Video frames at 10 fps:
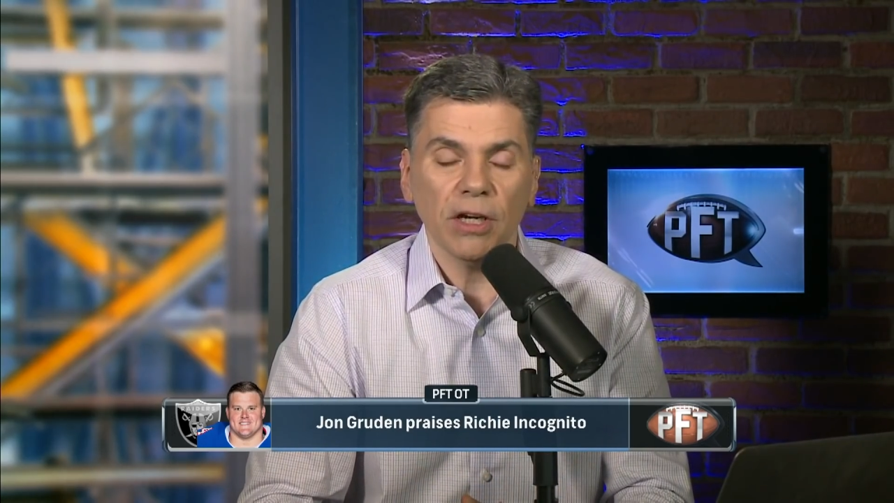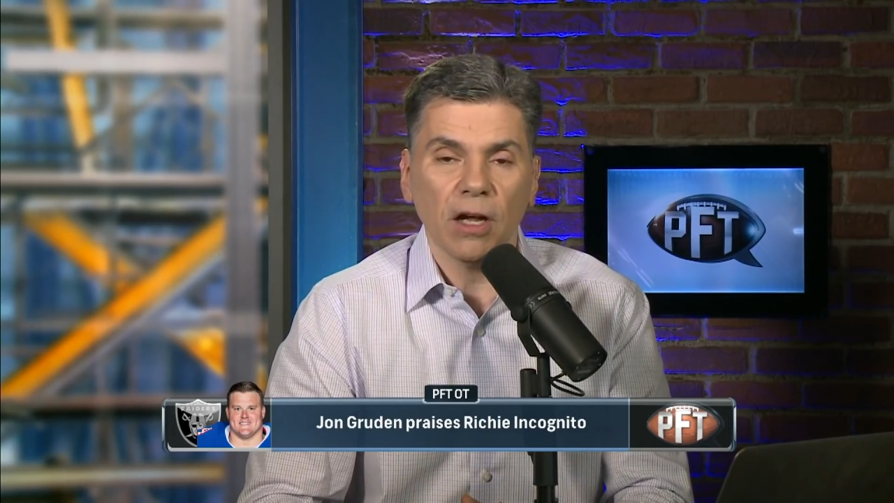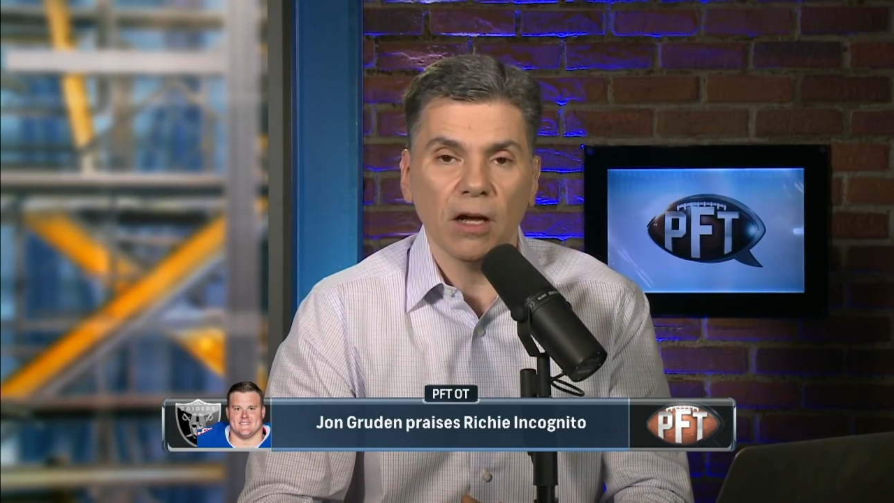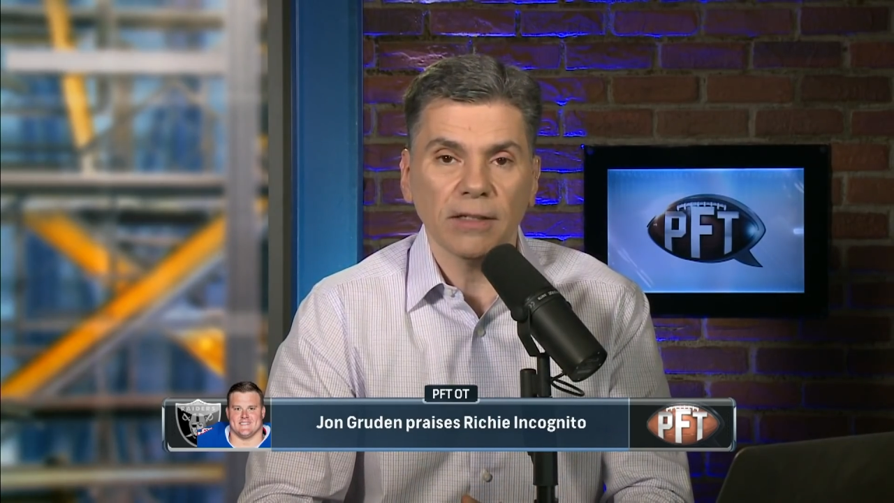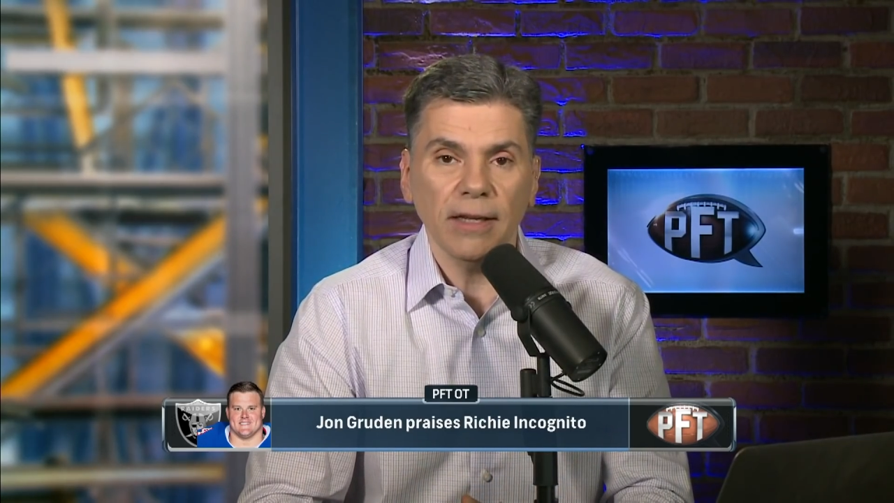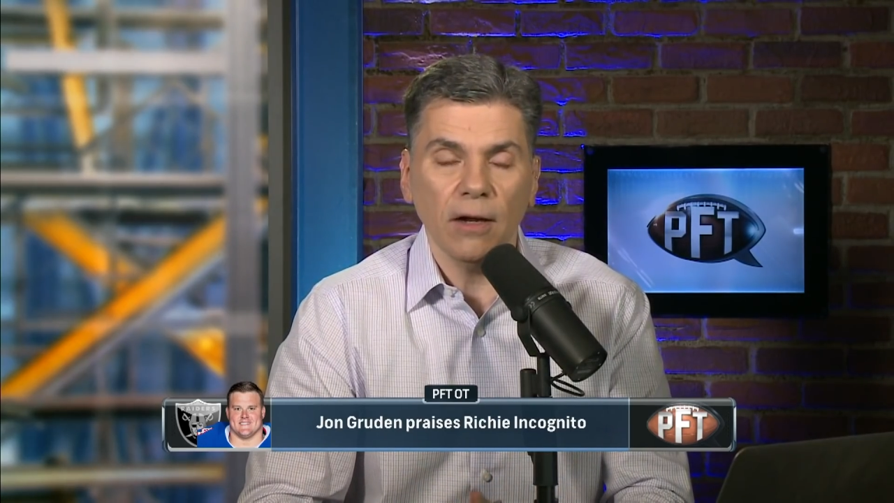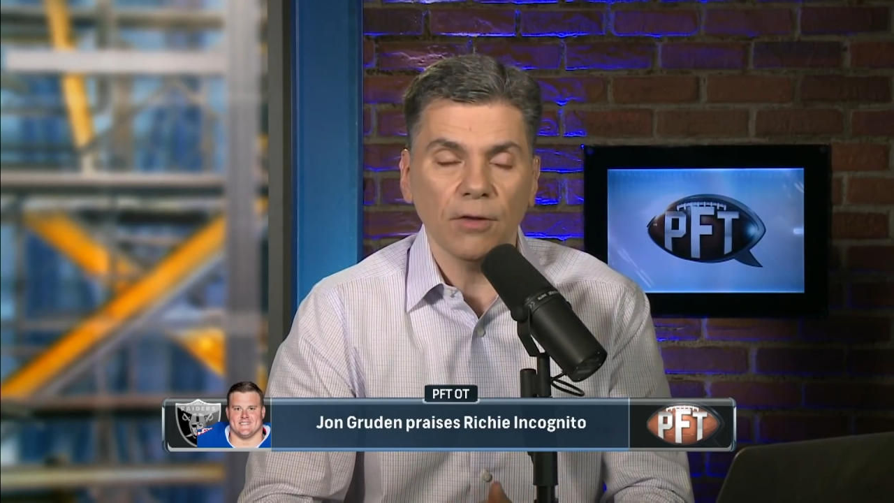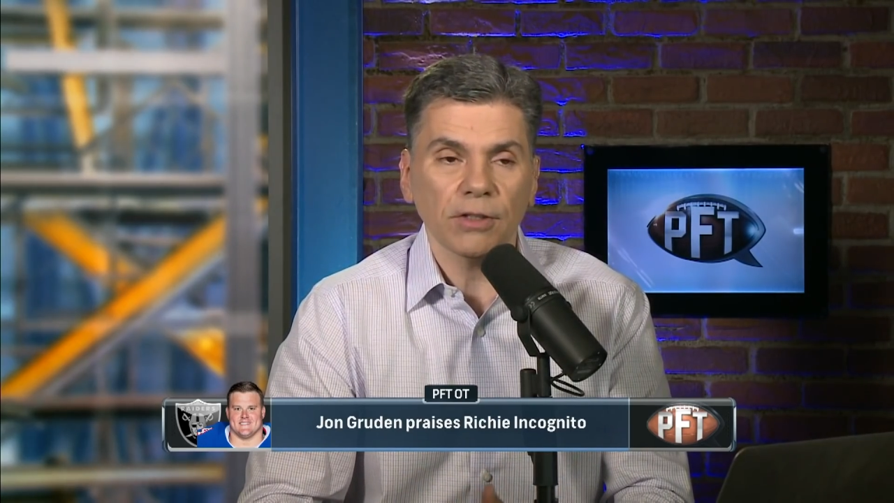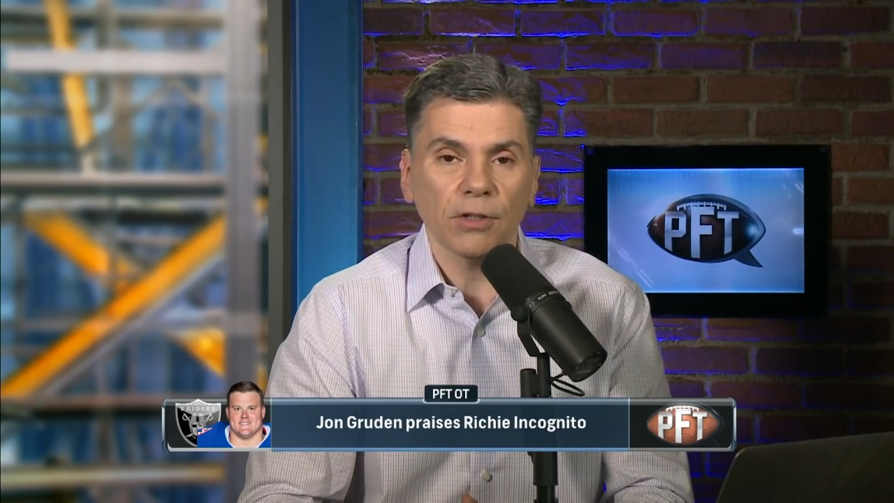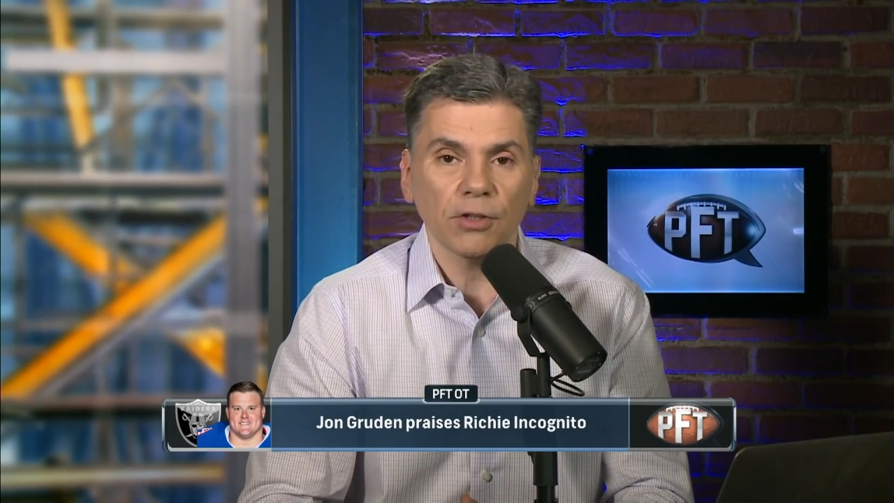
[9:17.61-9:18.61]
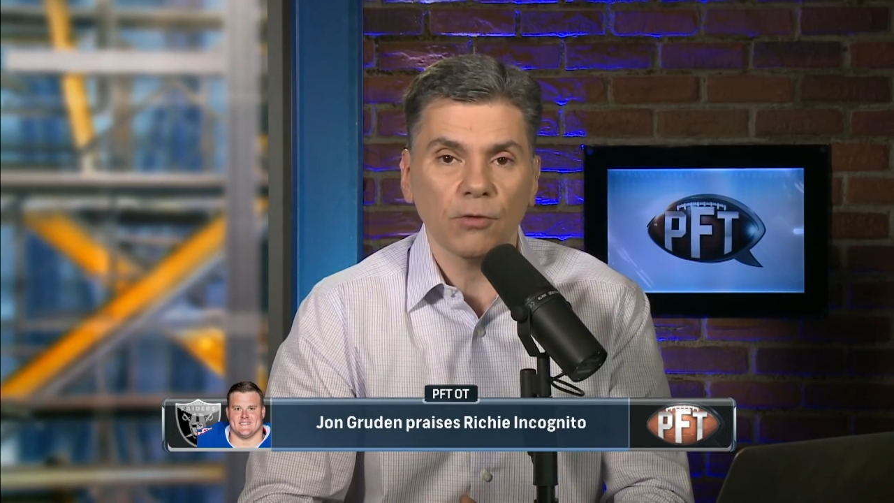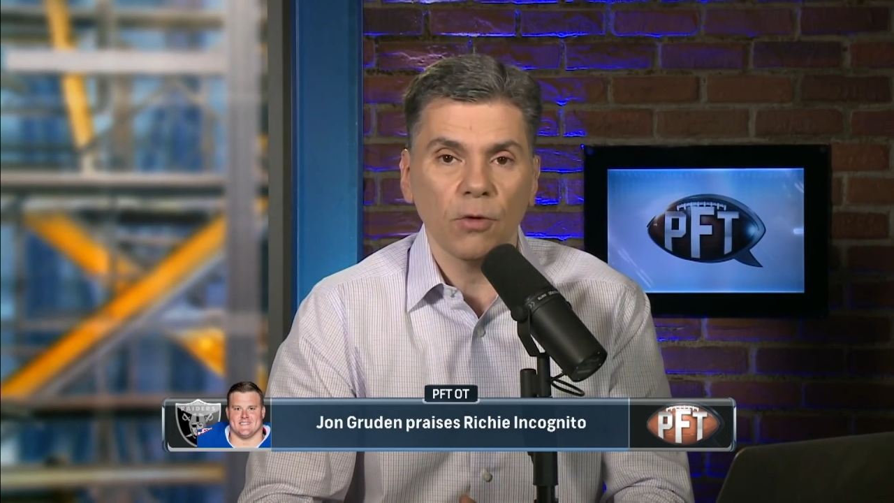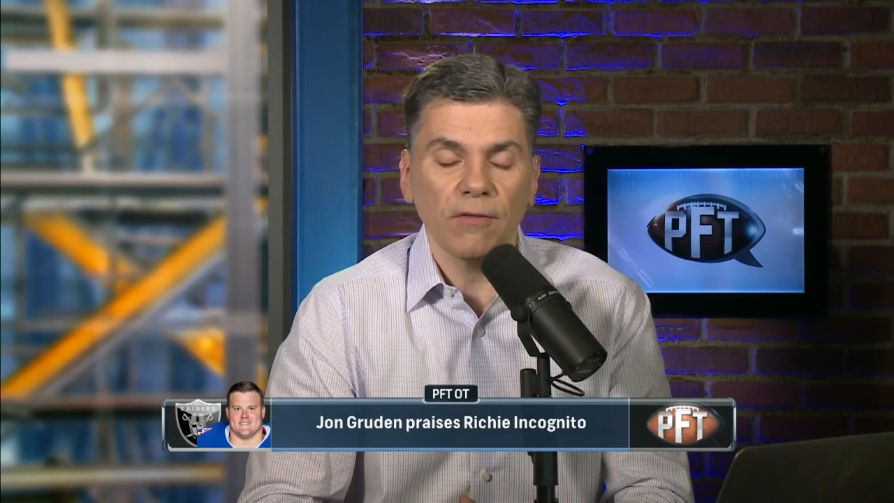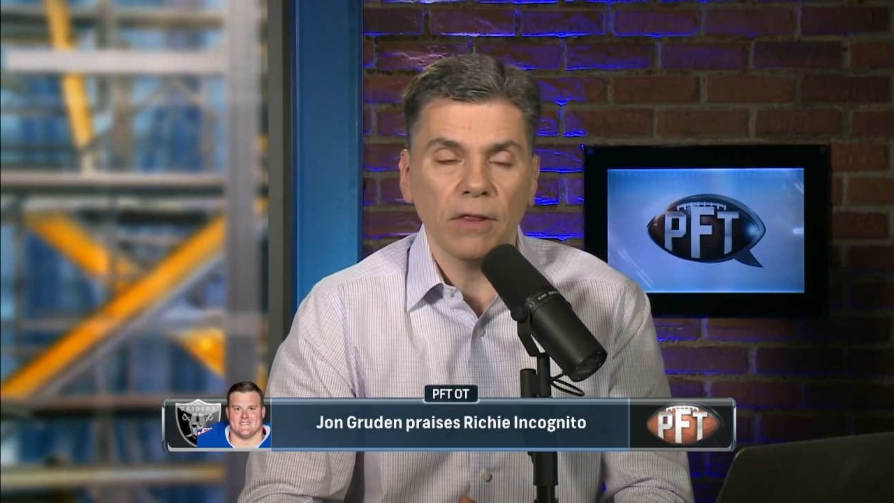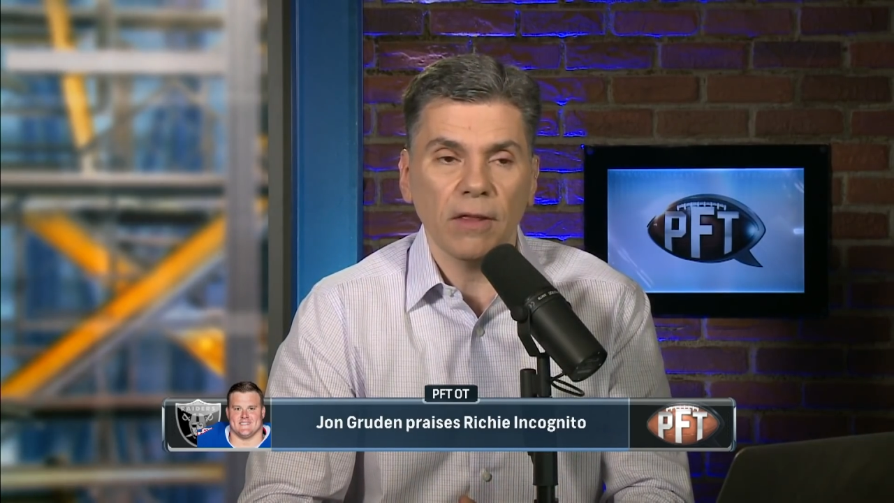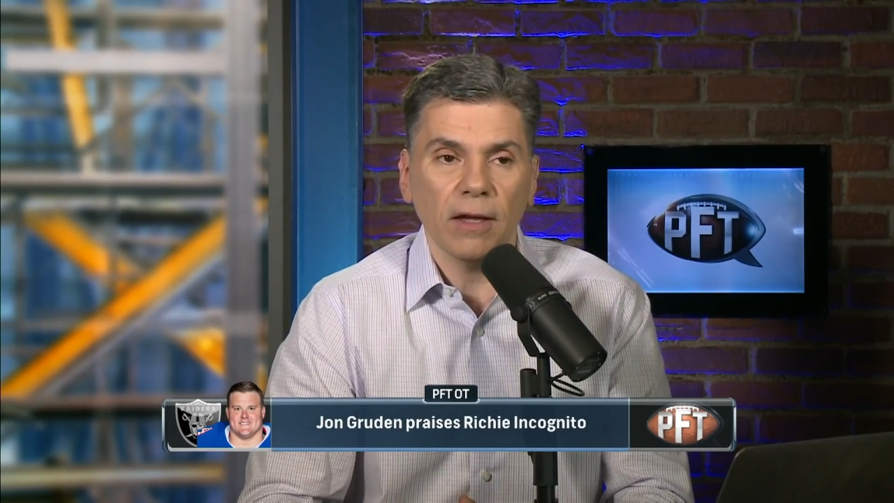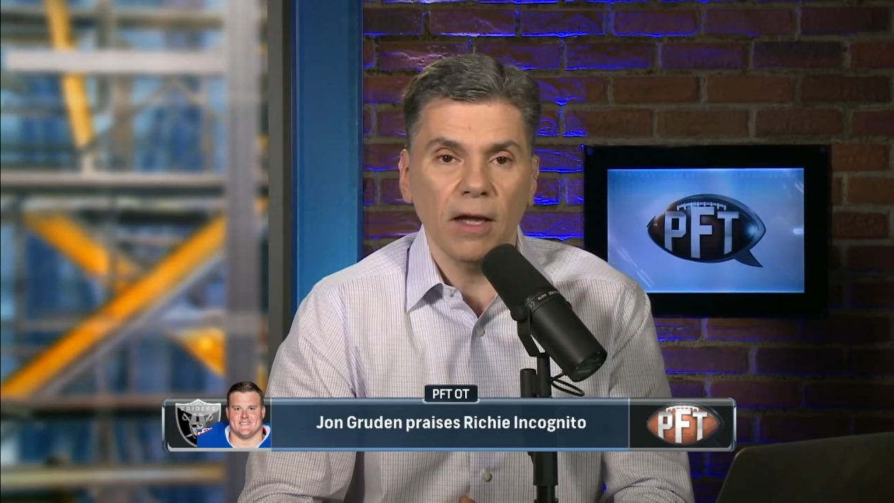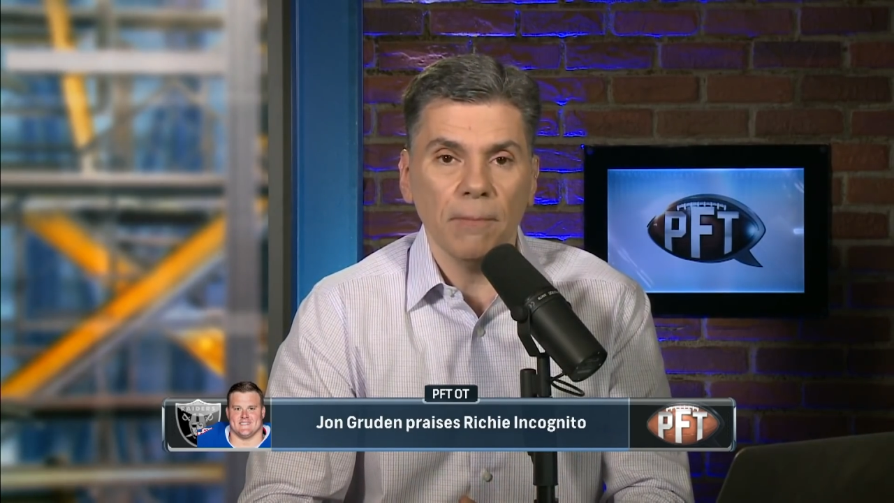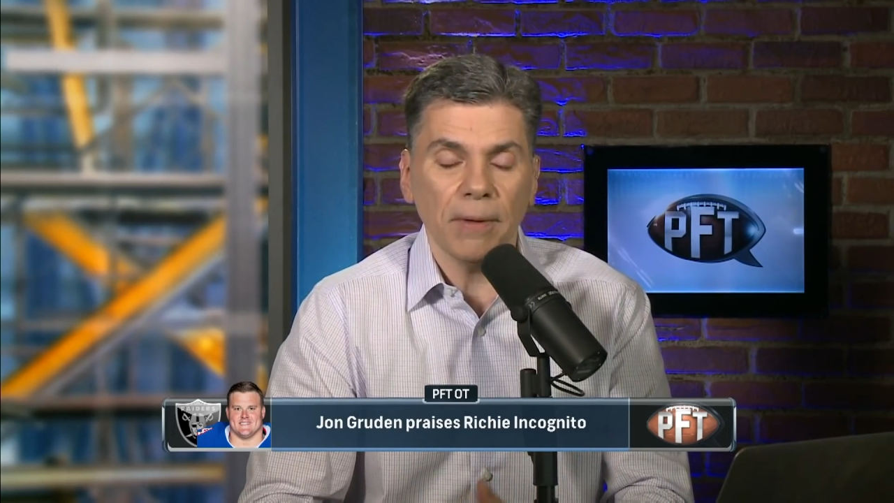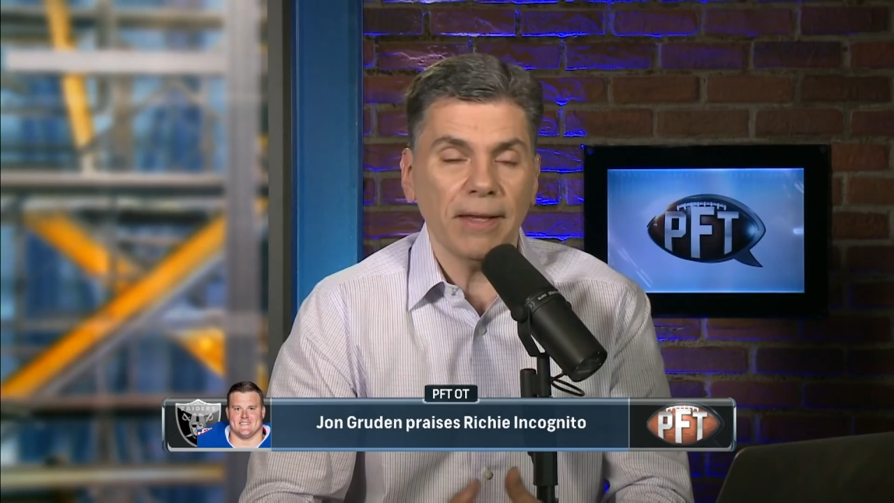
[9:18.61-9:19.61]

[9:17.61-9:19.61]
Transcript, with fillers: Incognito that's going to screw everything up.